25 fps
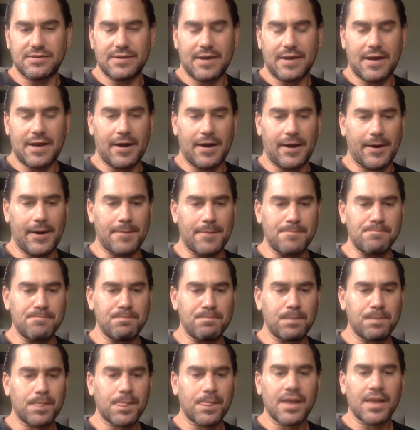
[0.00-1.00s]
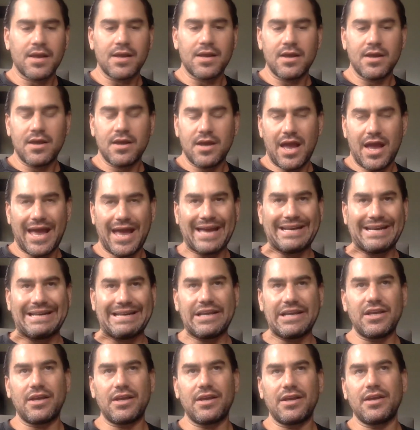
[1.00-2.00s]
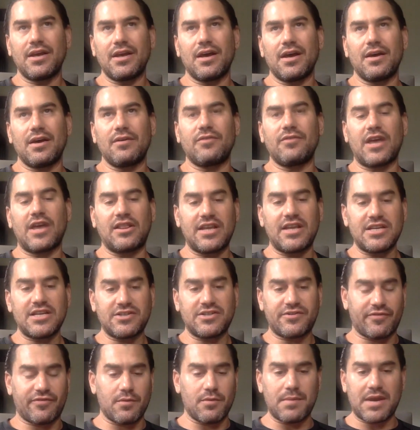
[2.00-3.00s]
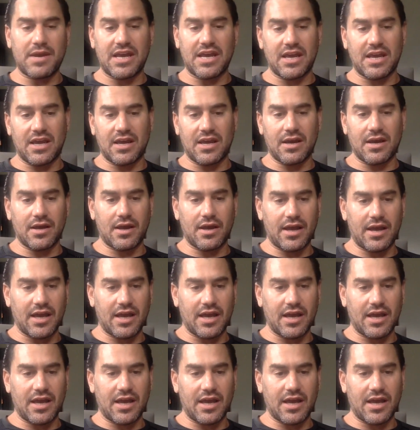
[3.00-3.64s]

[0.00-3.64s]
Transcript: And at least for me,